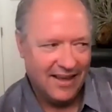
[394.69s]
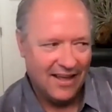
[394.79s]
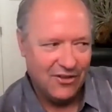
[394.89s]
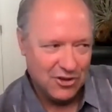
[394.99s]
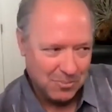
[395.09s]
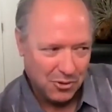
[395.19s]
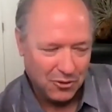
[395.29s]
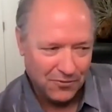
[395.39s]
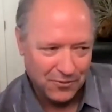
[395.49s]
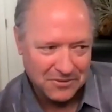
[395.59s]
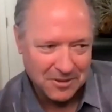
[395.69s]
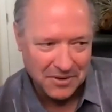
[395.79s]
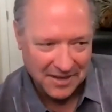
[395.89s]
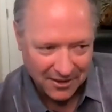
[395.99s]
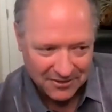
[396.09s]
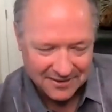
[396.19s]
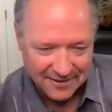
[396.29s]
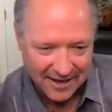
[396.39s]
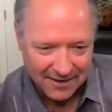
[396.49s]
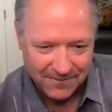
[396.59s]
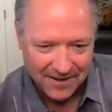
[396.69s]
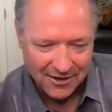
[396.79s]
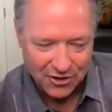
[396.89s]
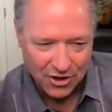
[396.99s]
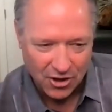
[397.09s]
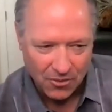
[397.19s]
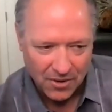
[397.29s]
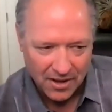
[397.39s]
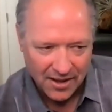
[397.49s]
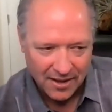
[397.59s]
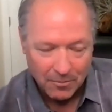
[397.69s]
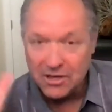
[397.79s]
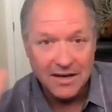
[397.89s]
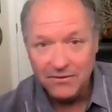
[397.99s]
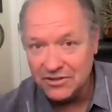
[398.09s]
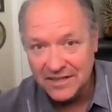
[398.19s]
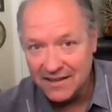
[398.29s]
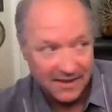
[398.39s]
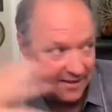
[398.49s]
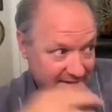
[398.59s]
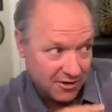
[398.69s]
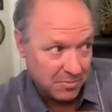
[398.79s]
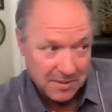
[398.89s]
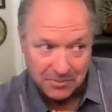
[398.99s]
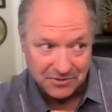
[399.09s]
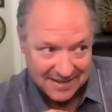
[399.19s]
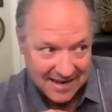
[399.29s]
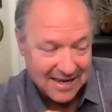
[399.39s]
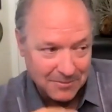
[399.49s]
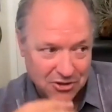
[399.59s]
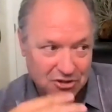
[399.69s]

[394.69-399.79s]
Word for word: And then you pull from somebody else's life and you go, but you never say these other people's names.